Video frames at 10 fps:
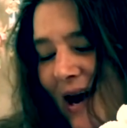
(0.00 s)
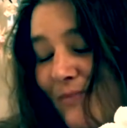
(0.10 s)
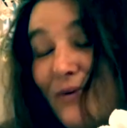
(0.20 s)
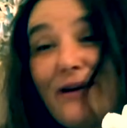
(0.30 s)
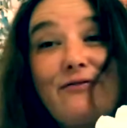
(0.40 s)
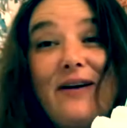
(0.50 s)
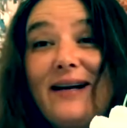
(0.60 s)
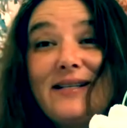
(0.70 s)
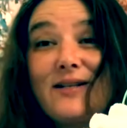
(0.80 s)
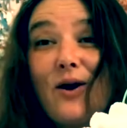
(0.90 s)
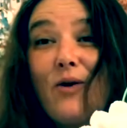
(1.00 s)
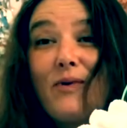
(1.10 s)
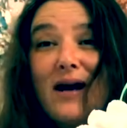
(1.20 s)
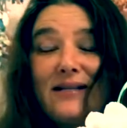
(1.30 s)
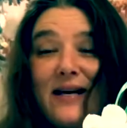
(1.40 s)
Bring fun into the whole
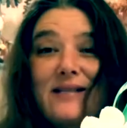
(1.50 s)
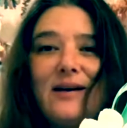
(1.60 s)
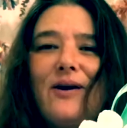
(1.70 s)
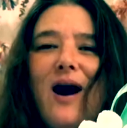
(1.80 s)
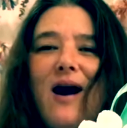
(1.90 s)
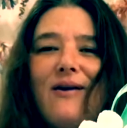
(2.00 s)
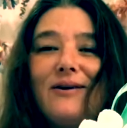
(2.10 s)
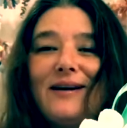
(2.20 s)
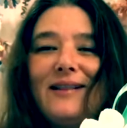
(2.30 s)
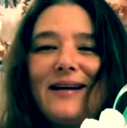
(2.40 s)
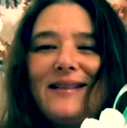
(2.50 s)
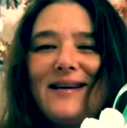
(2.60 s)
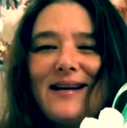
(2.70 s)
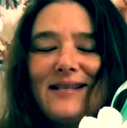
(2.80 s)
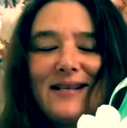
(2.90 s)
process. Oh, look at
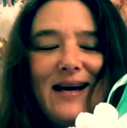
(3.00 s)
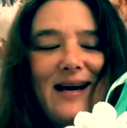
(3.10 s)
this.